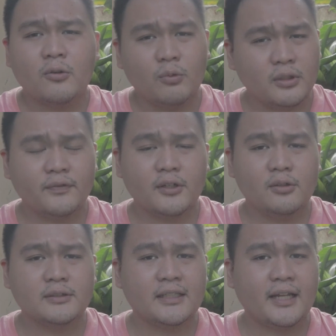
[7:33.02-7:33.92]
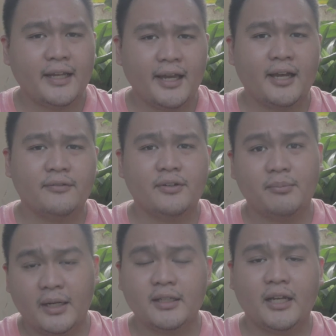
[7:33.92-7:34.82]
One of the goals that I have
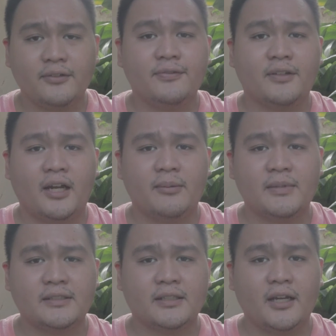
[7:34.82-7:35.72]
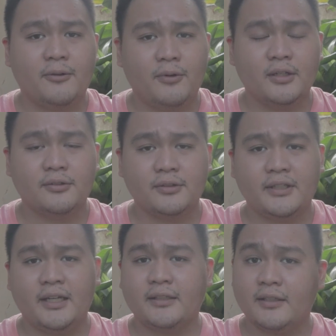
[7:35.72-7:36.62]
in my lifetime is that I want to
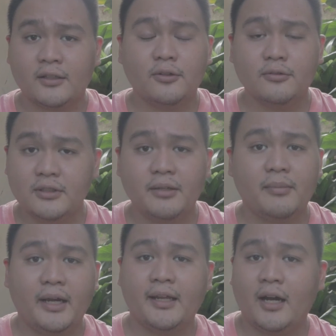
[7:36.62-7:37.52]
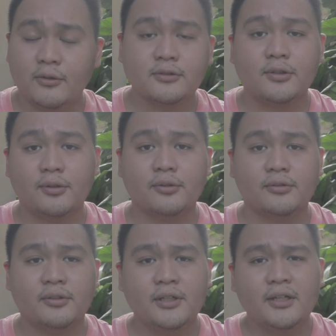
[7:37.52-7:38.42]
take not only my
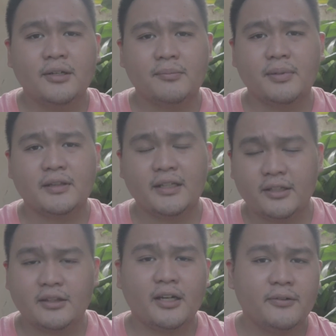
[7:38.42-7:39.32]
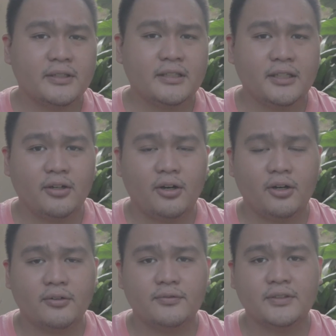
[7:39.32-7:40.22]
household but the entirety
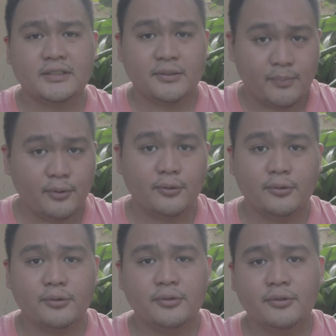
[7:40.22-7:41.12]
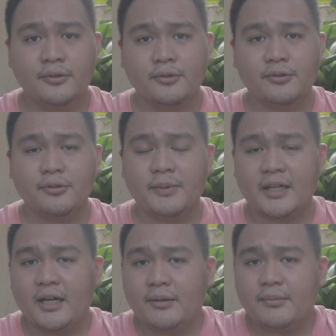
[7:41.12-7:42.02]
of Cebu to
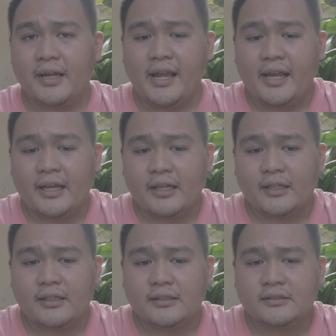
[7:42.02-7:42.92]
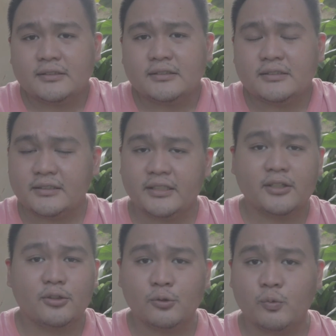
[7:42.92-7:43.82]
become a
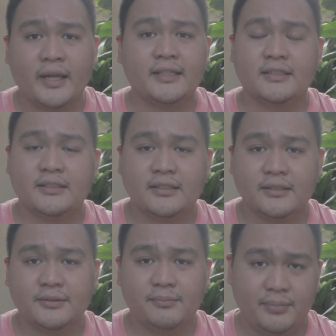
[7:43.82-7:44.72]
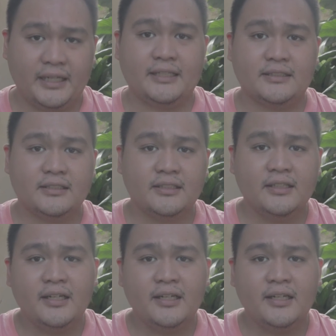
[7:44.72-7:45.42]
zero waste place.